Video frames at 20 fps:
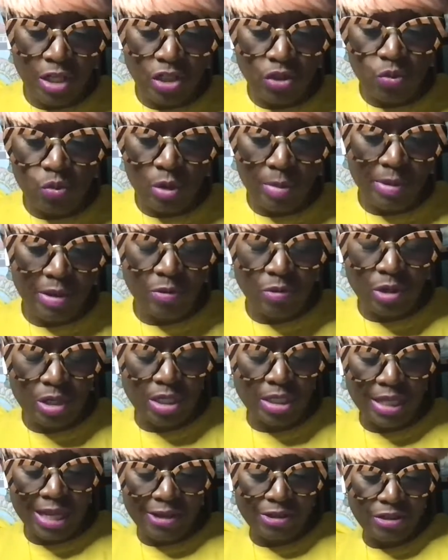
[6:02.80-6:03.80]
French women
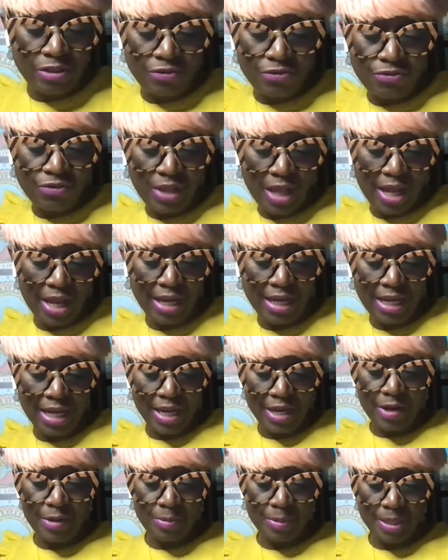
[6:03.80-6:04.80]
were allowed to fly
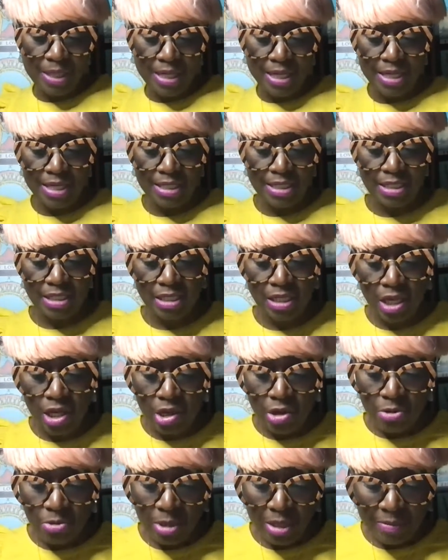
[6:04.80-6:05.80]
airplanes.
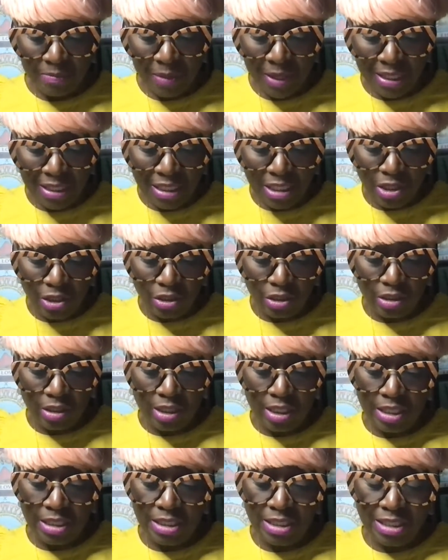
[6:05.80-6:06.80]
When Bessie
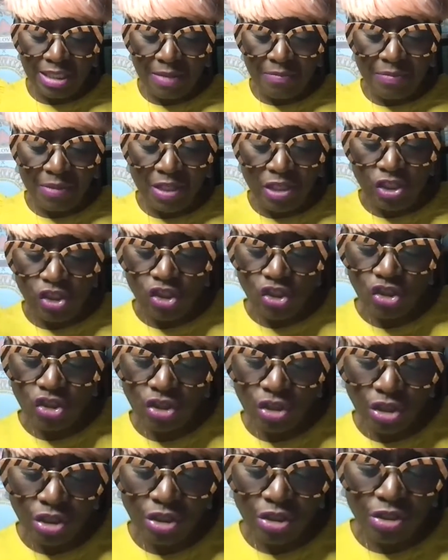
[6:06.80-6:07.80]
heard this, something
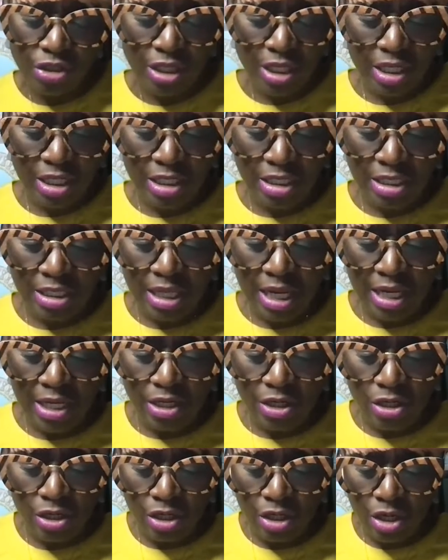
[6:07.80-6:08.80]
stirred
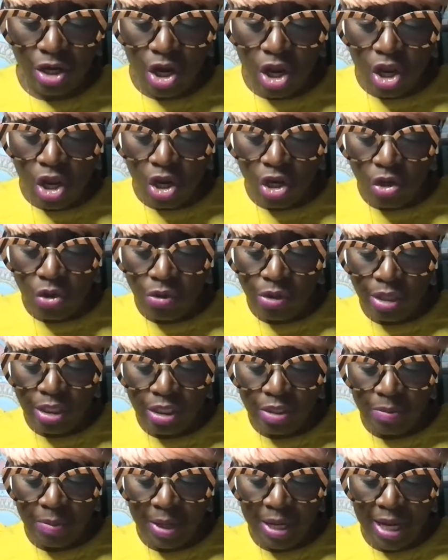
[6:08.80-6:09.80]
inside her.
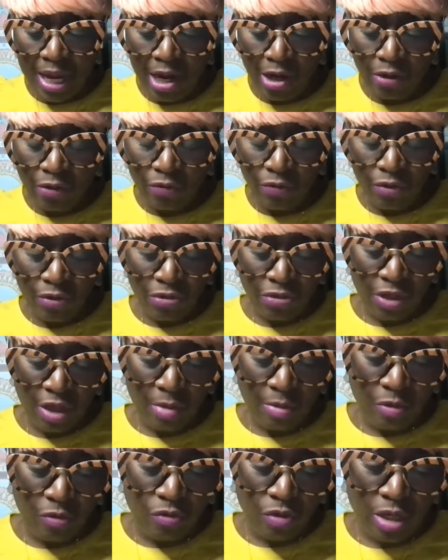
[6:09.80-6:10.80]
According to biographer
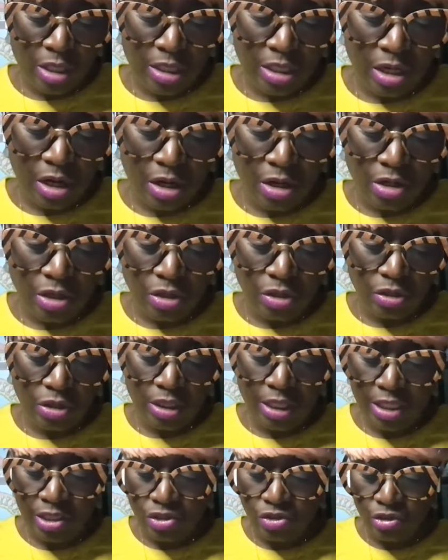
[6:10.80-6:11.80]
Thelma Rudd's
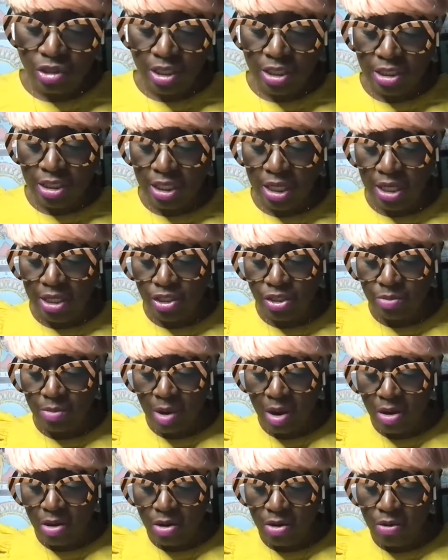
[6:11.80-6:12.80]
article, Yesterday, Today, and
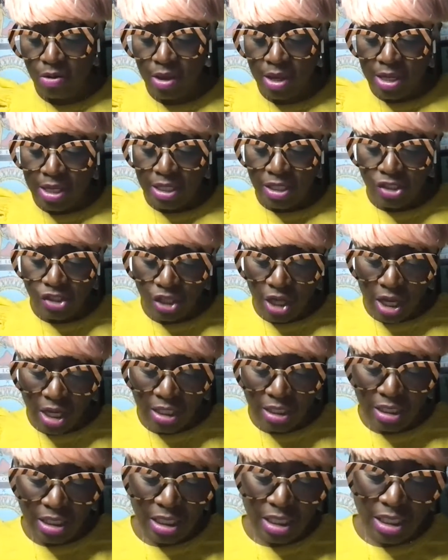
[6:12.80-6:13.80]
Tomorrow,
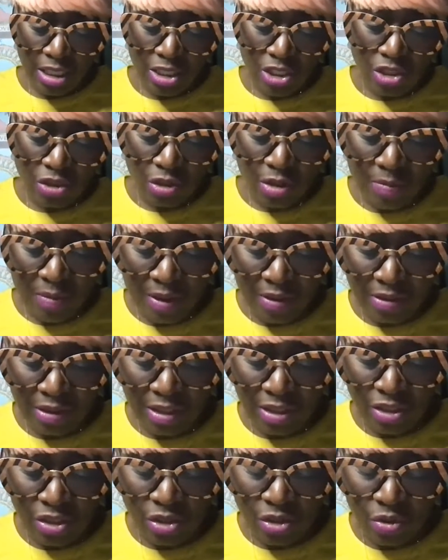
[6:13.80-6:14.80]
John teased her
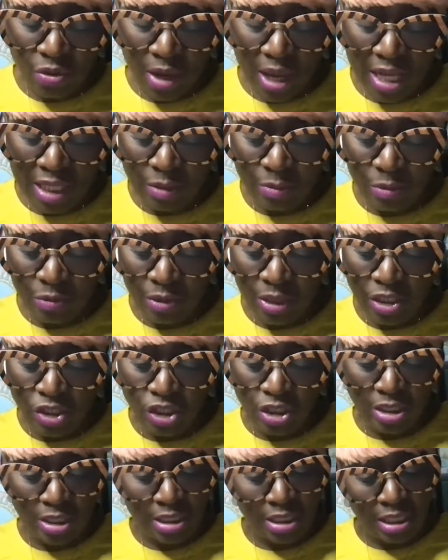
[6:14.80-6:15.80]
about these new
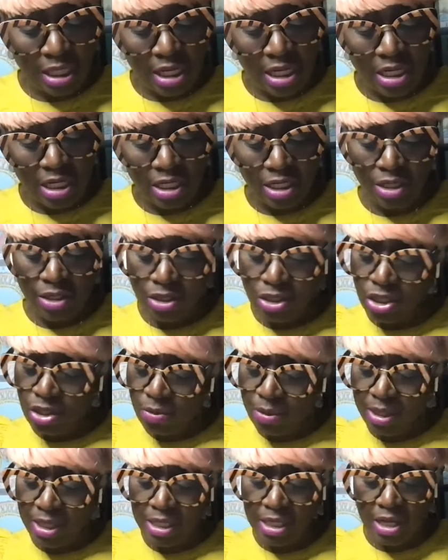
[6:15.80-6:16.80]
aspirations, saying,
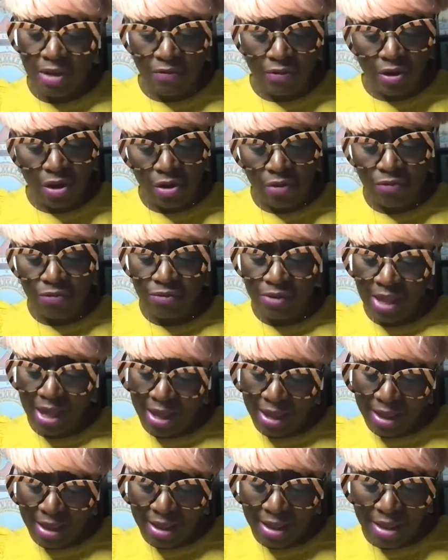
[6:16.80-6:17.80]
"You ain't never gonna
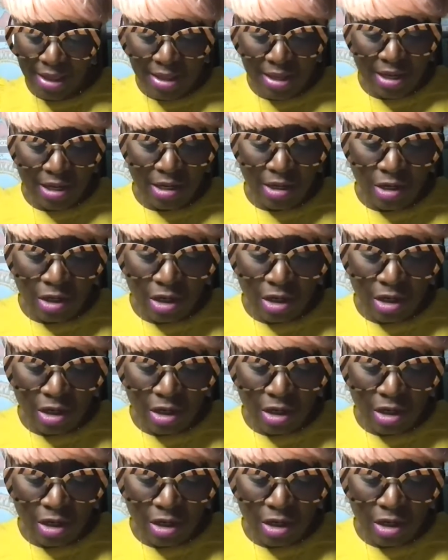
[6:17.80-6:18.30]
fly."